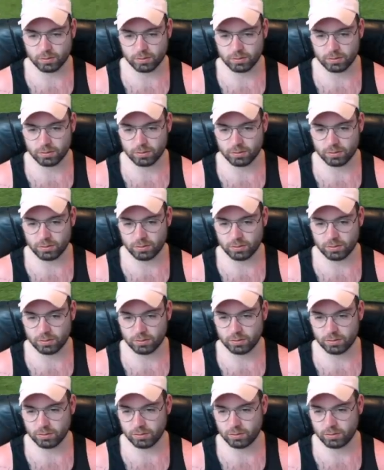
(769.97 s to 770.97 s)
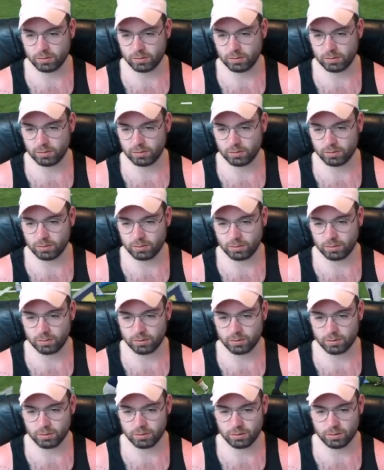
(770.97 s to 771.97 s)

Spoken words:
Nothing is said.